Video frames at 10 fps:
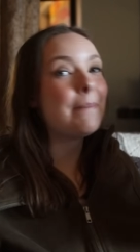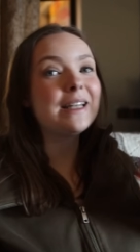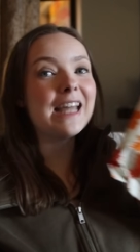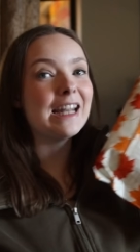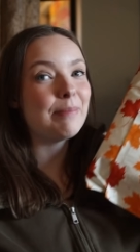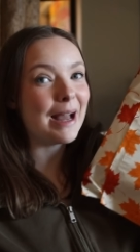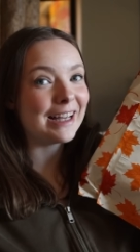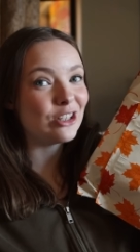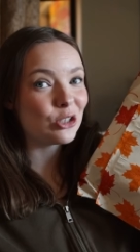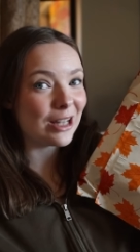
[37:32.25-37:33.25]
But I had a
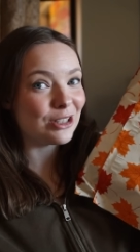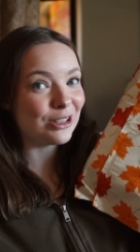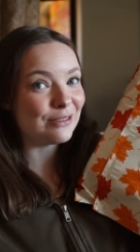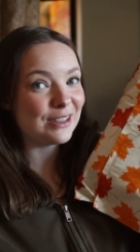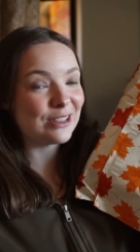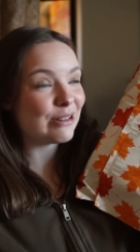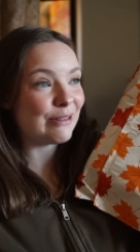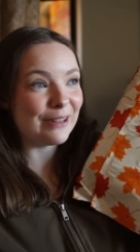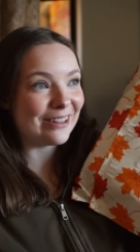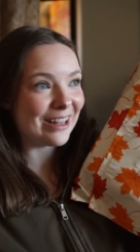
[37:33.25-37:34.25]
package get delivered, so I
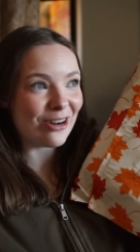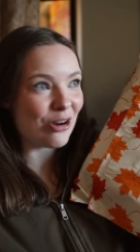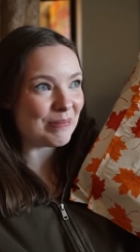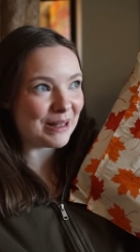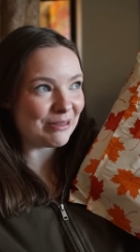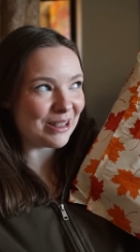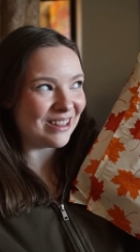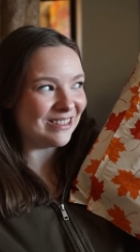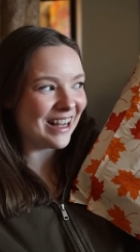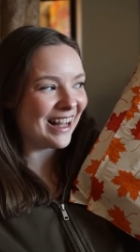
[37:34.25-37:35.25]
figured I'd open it with
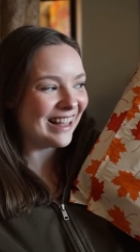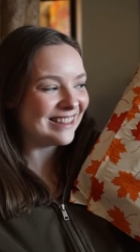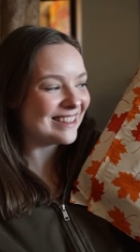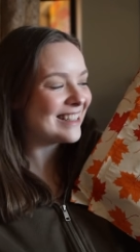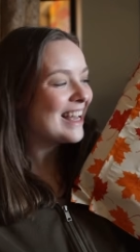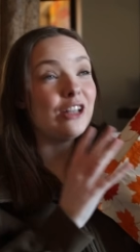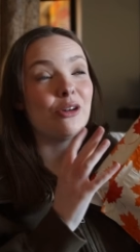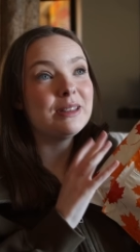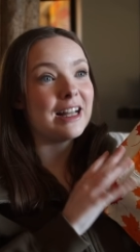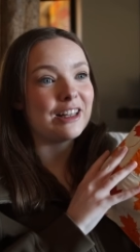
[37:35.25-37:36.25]
you guys. I
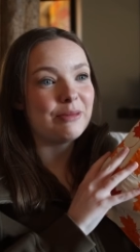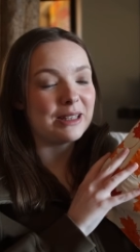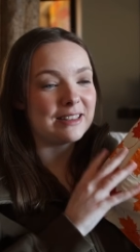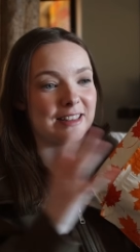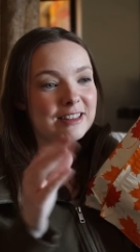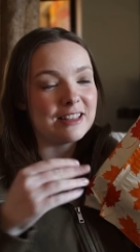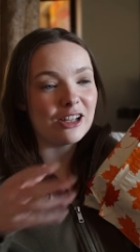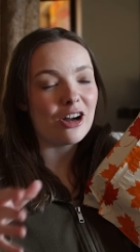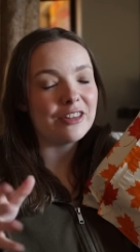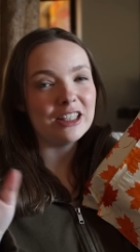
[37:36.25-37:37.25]
know exactly what this is because I
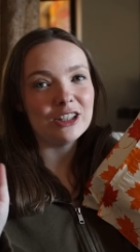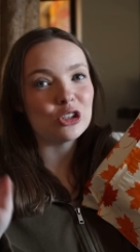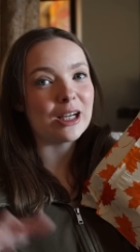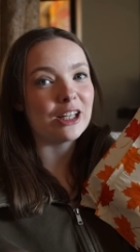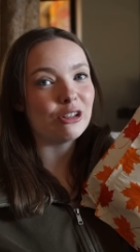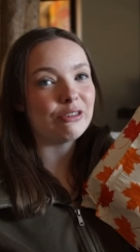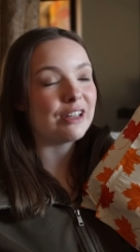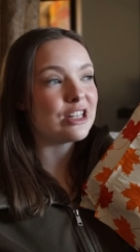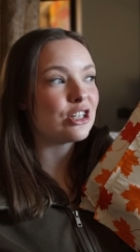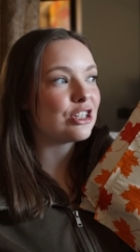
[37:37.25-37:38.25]
got the tracking
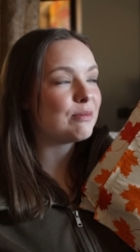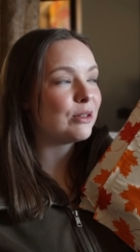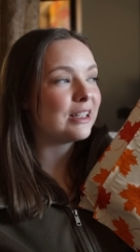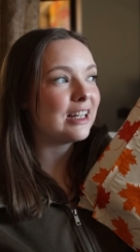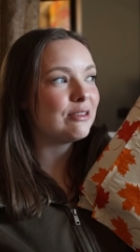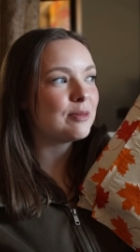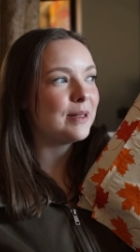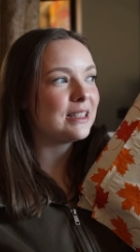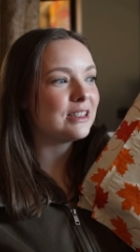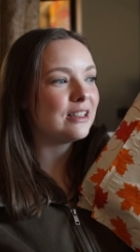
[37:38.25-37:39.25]
notification this morning that it was
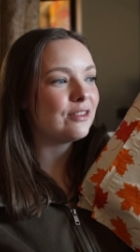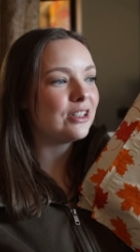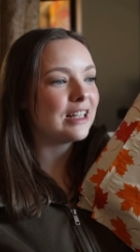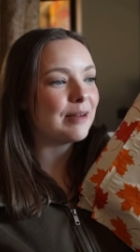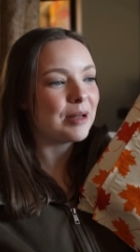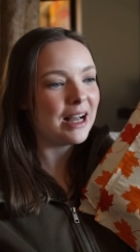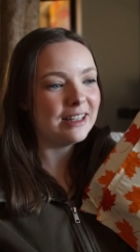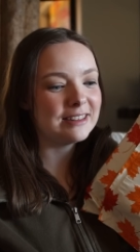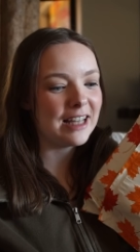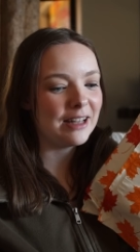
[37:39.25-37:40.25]
being delivered. I'm
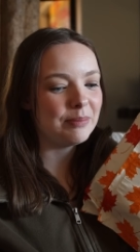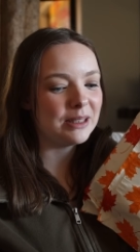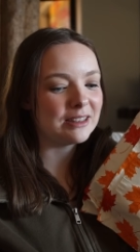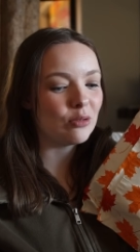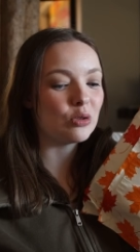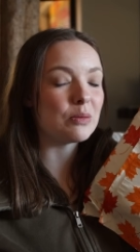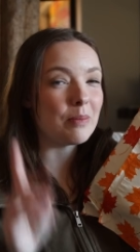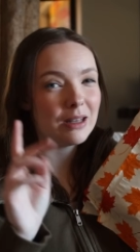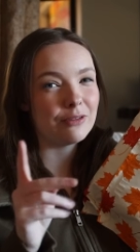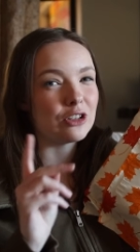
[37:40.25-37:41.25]
kind of sad because it was
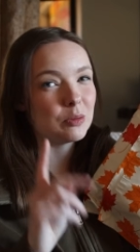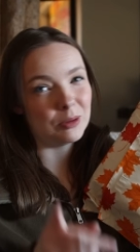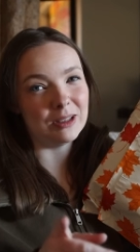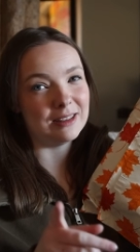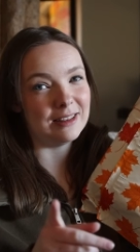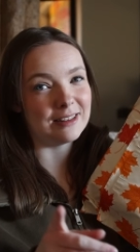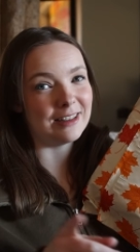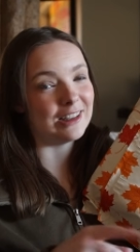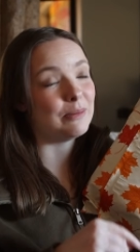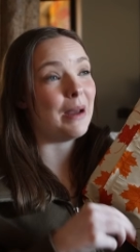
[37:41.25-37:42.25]
meant for spooky
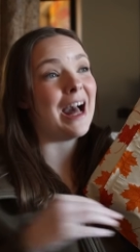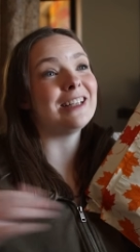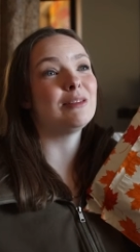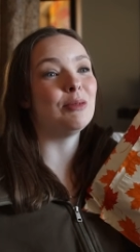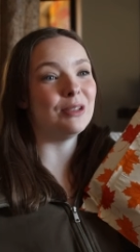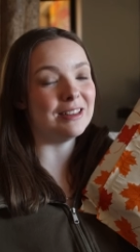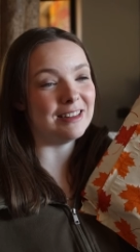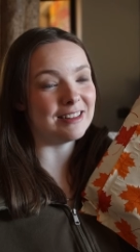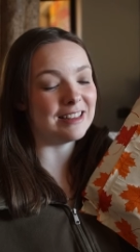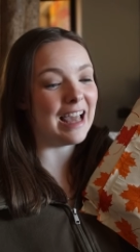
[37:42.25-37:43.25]
season. It's past spooky
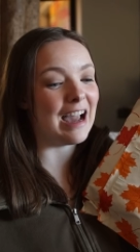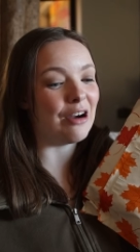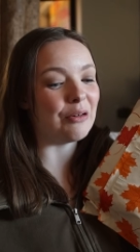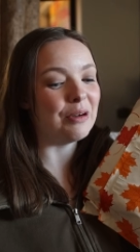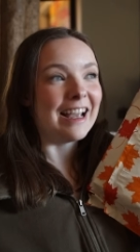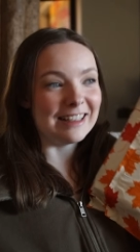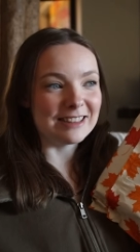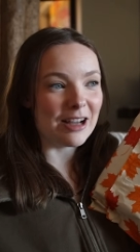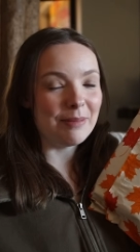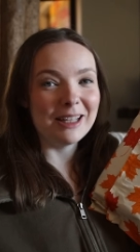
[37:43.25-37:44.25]
season now and it's
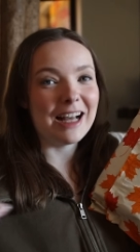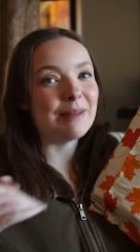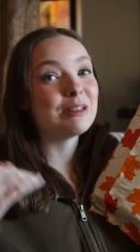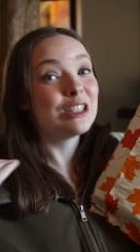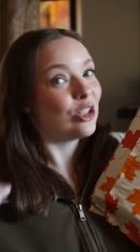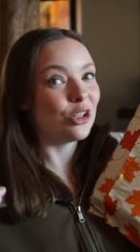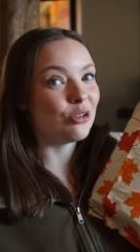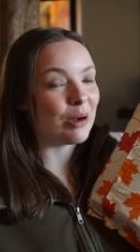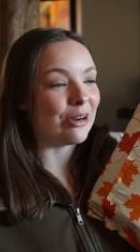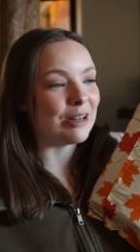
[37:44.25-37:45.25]
coming. I'm still going to
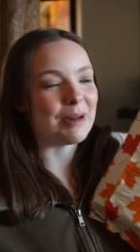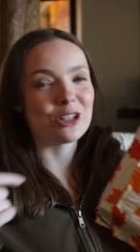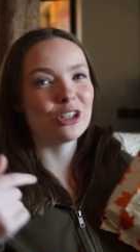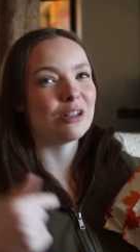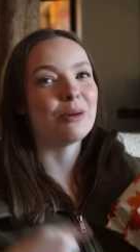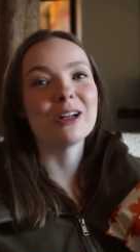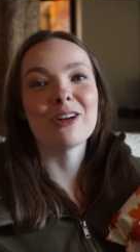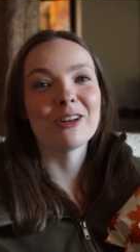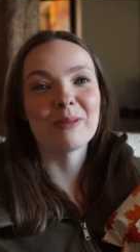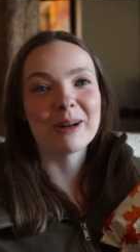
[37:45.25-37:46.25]
wear it. I'm actually going to put it
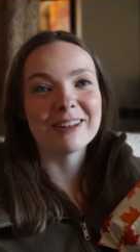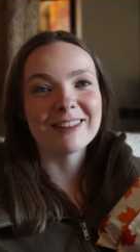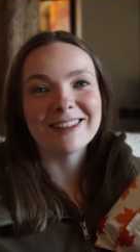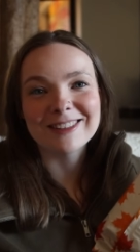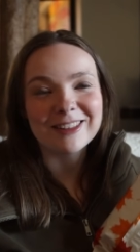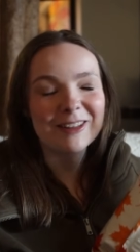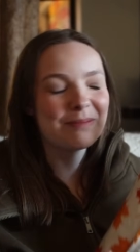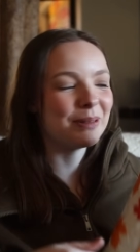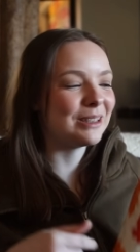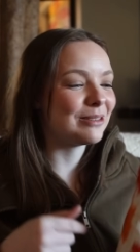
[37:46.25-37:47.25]
on and wear it in the next
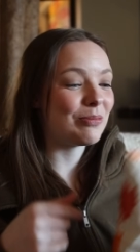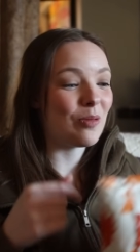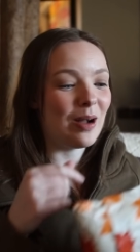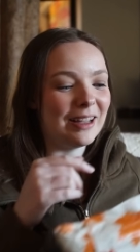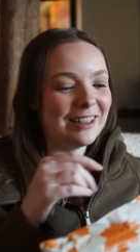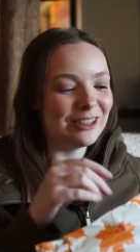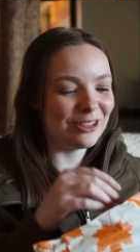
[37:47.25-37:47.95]
clip because why